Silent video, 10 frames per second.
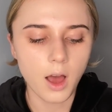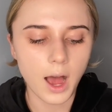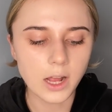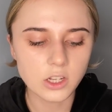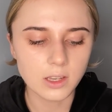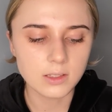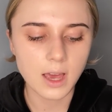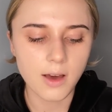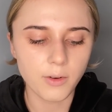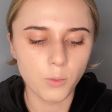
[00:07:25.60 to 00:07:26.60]
I just like to
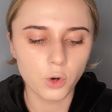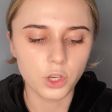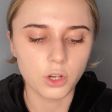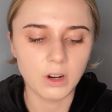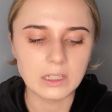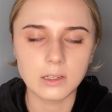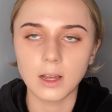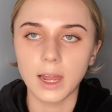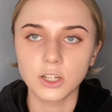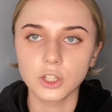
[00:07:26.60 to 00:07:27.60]
have a more curated
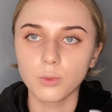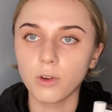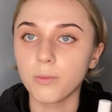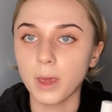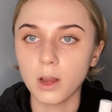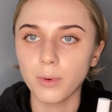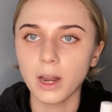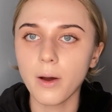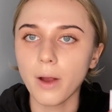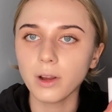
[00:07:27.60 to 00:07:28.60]
collection of makeup right
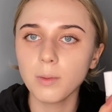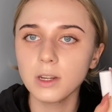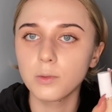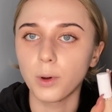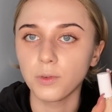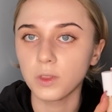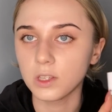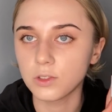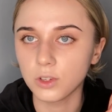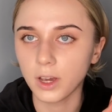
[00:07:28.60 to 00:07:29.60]
now. I recommended both of
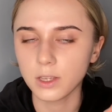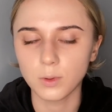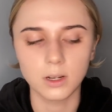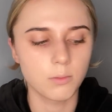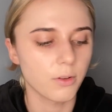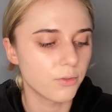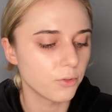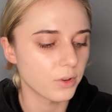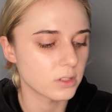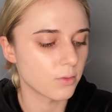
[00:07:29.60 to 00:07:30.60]
these to you guys when I did my full
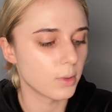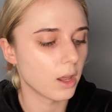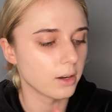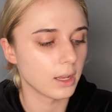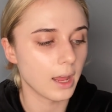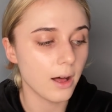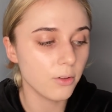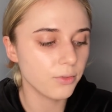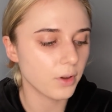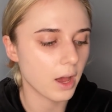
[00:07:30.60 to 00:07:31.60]
face of Milani and
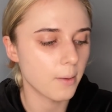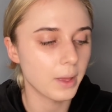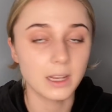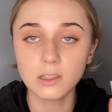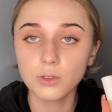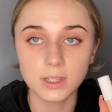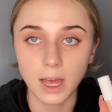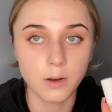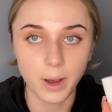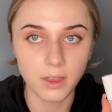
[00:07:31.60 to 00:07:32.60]
e.l.f. Um, and I still
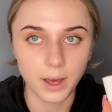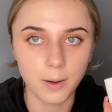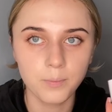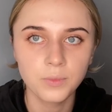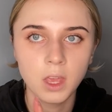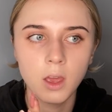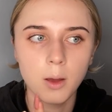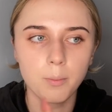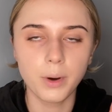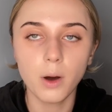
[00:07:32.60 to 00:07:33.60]
stand by that.
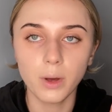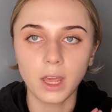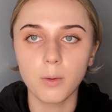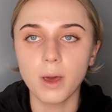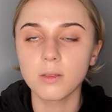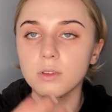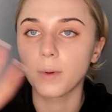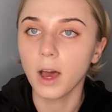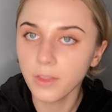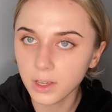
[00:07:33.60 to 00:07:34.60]
But when I compare them to
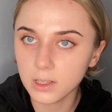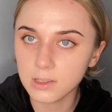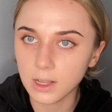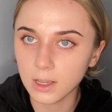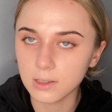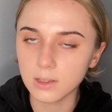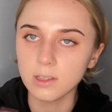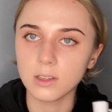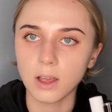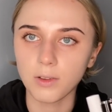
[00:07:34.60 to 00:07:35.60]
my other concealers,
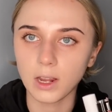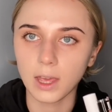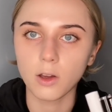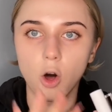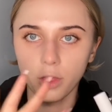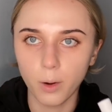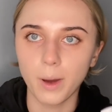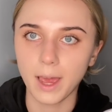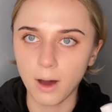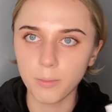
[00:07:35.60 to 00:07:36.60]
these are definitely like on their
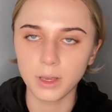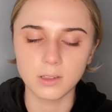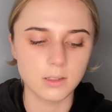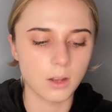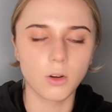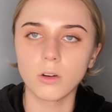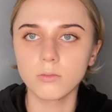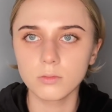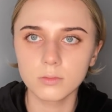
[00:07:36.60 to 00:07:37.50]
way out because they're not...